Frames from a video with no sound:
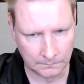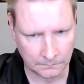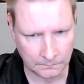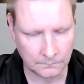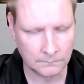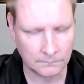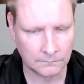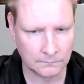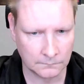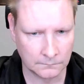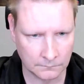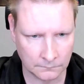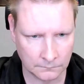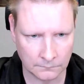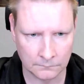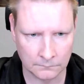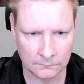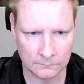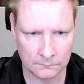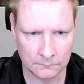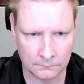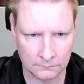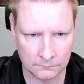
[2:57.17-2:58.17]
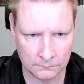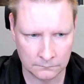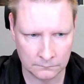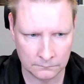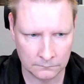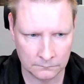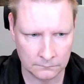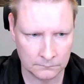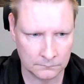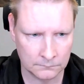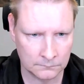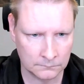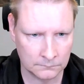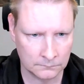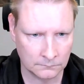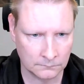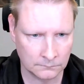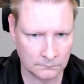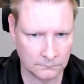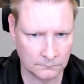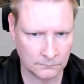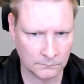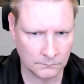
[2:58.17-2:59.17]

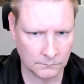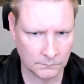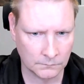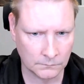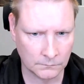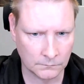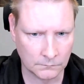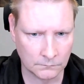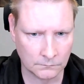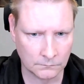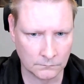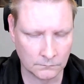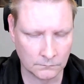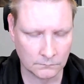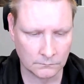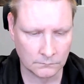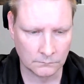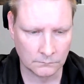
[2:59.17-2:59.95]
This person isn't speaking.